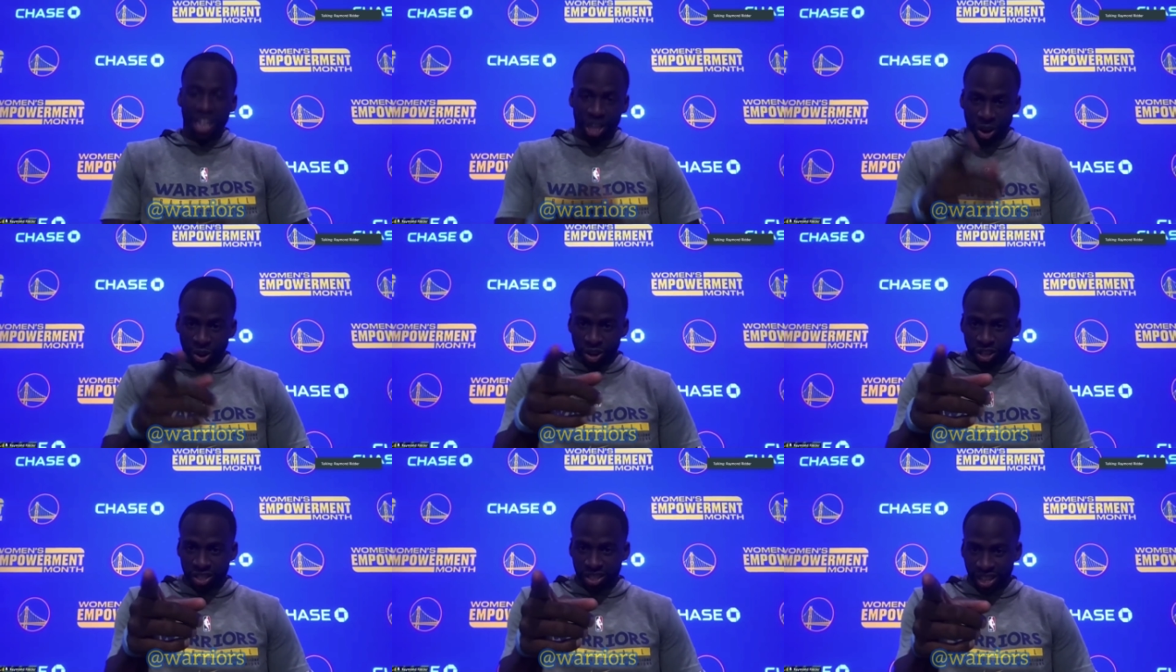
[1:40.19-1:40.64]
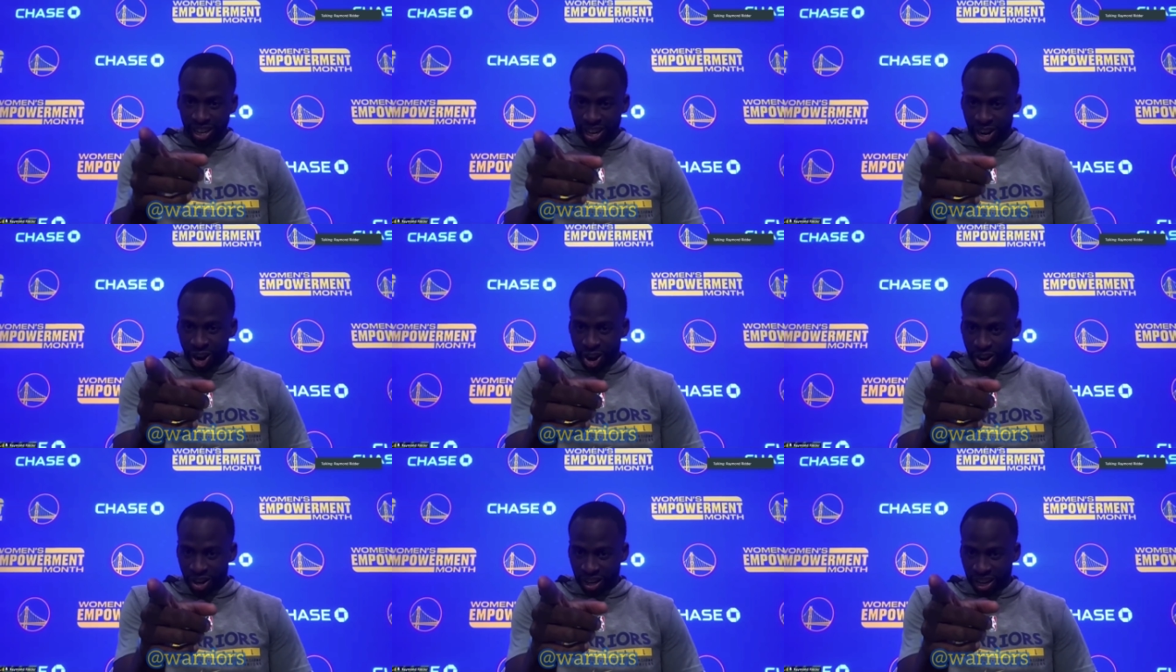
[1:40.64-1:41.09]
You were still in
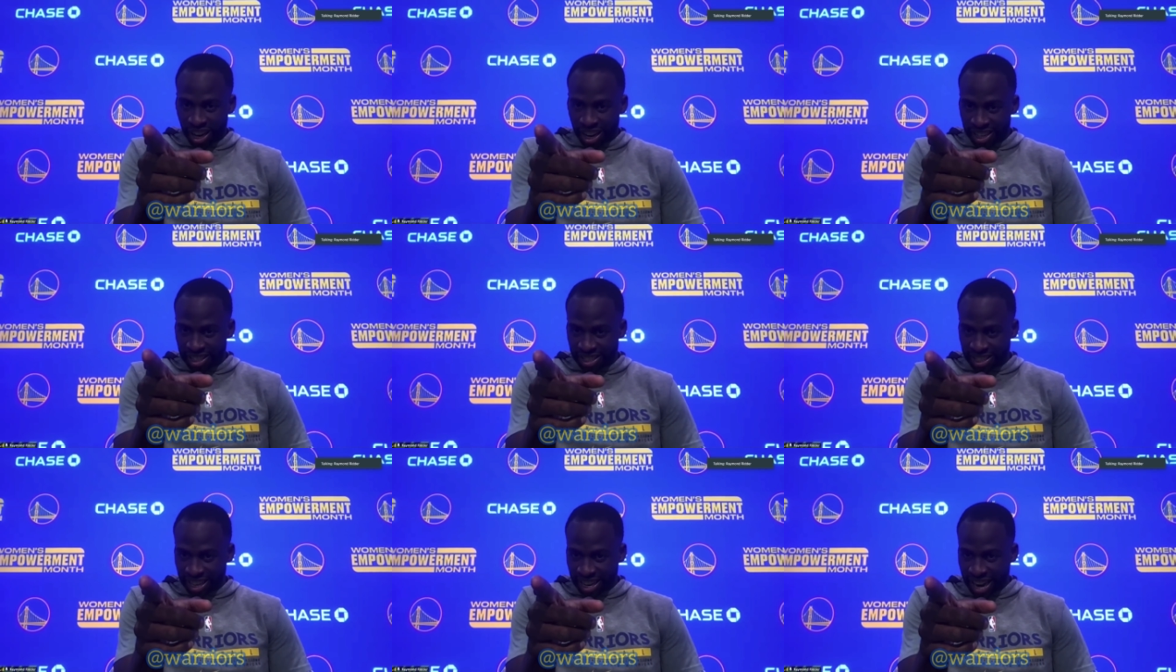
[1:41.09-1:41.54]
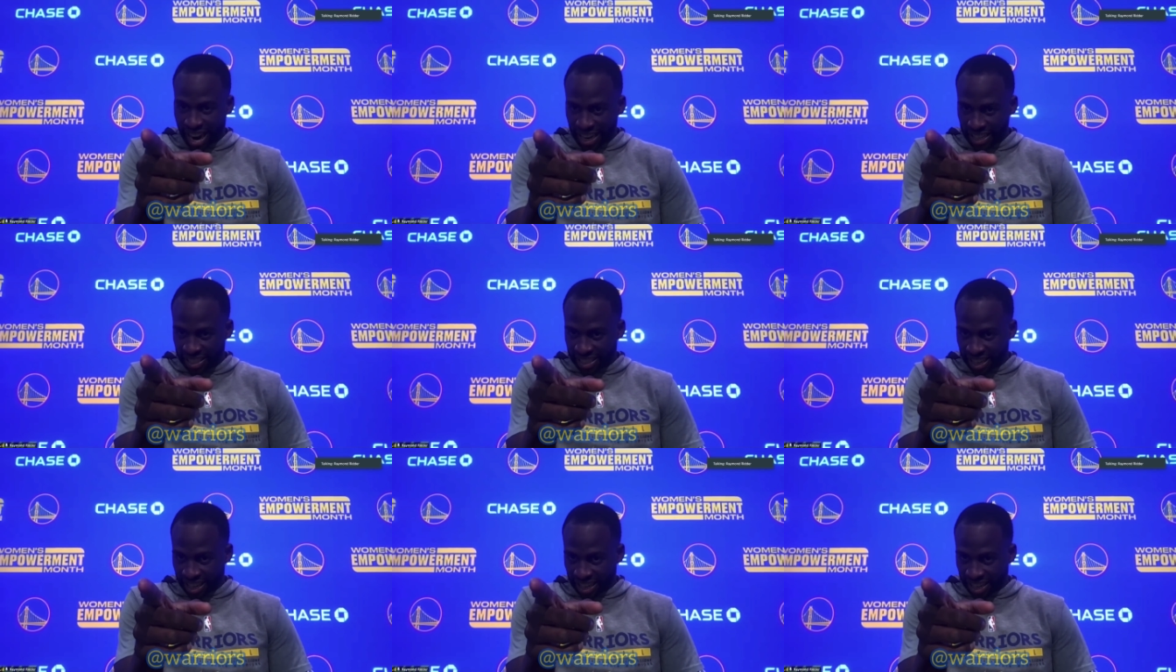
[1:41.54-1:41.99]
OKC,
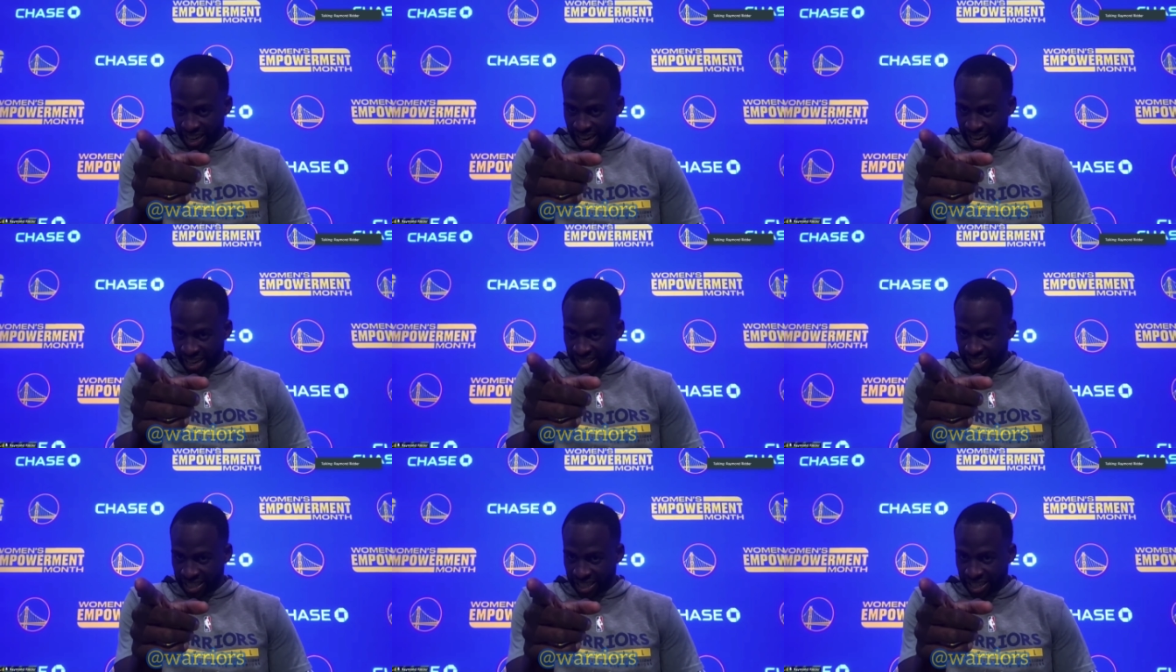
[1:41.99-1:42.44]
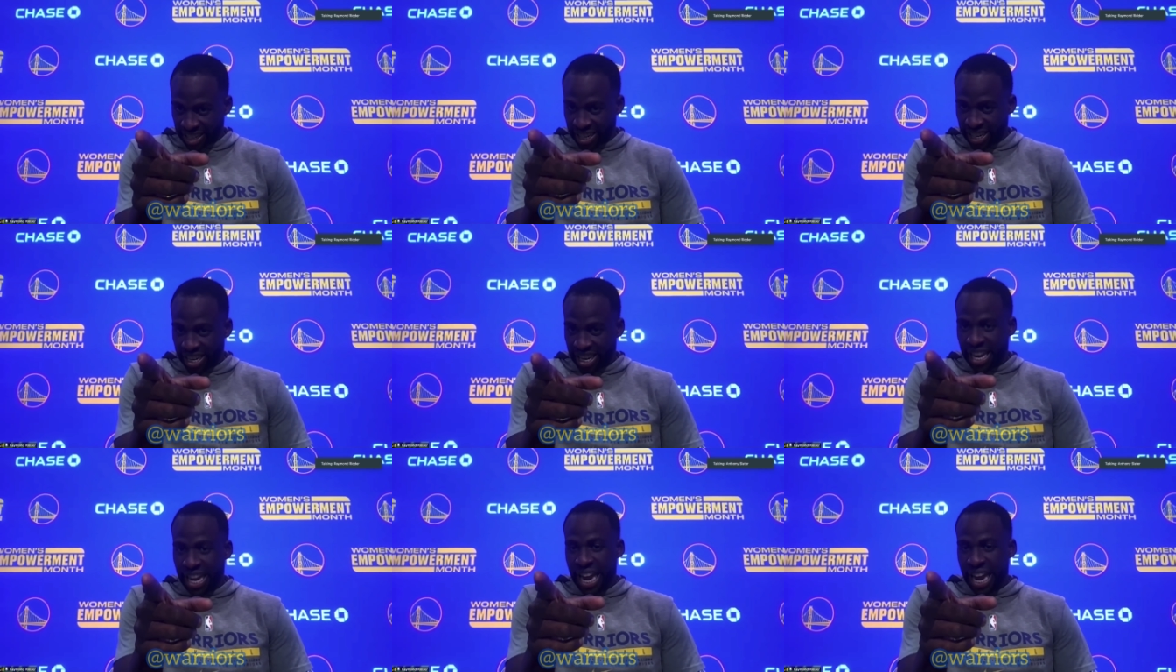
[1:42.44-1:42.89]
I think. I was Anthony.
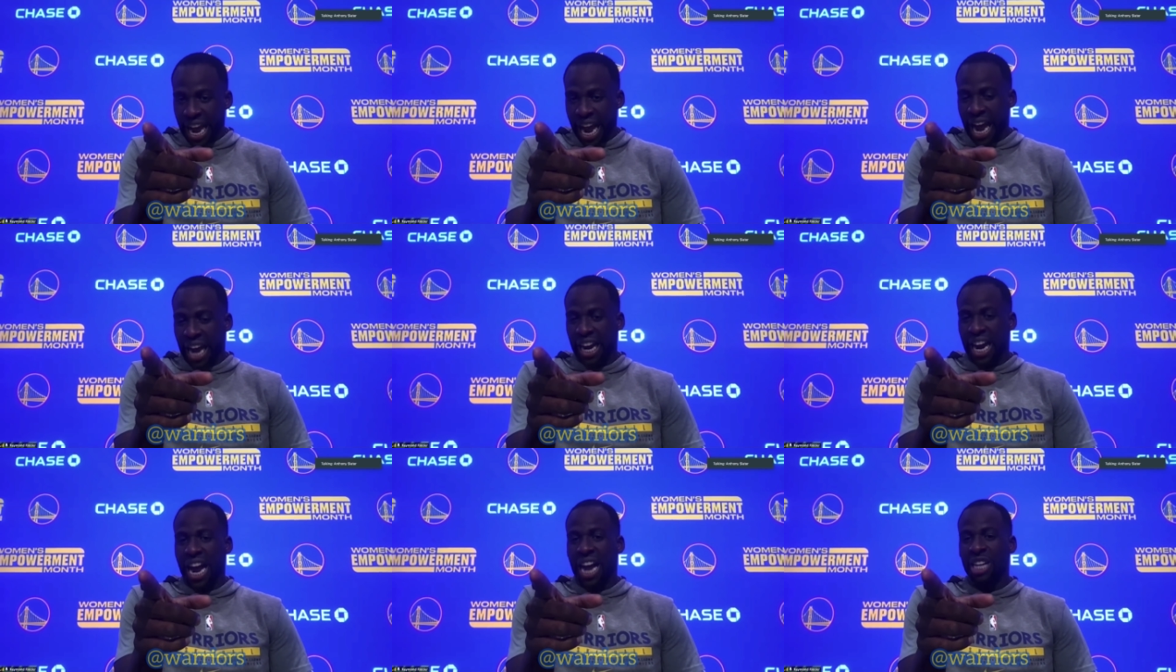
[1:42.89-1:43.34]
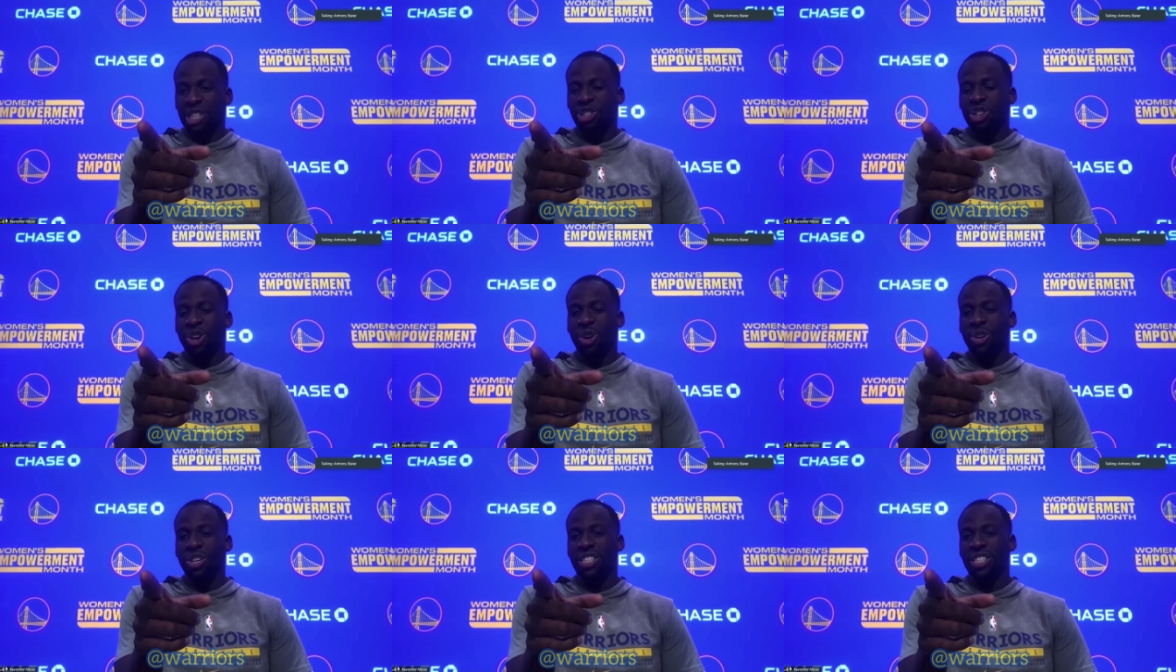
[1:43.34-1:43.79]
covering the Thunder. So
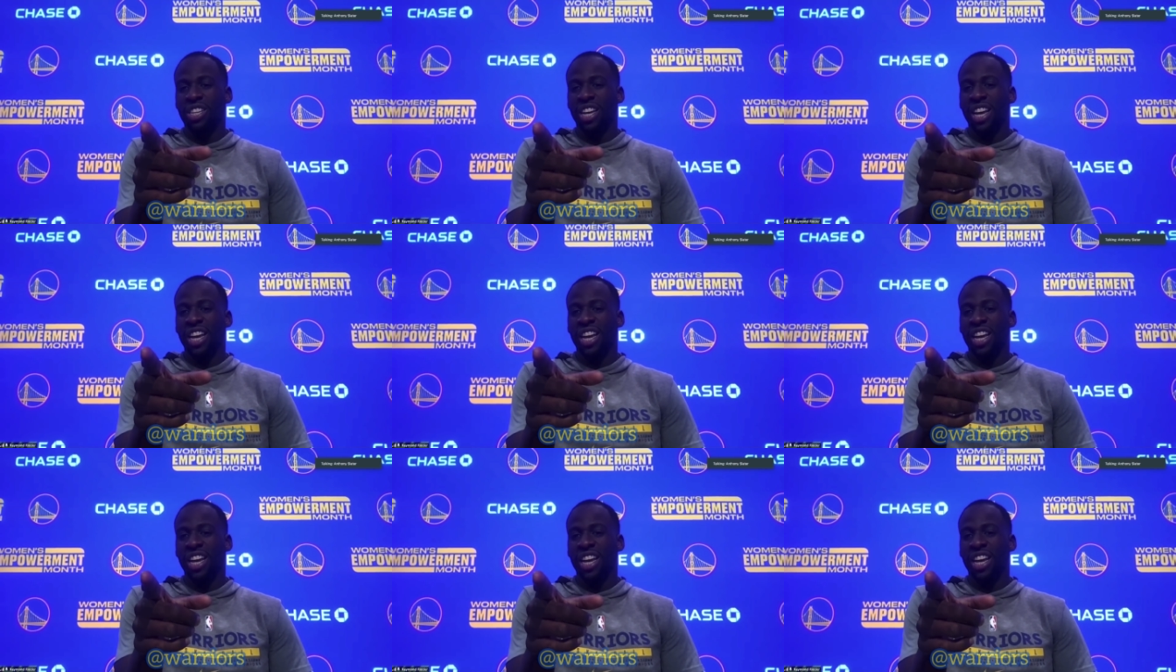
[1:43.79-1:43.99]
actually,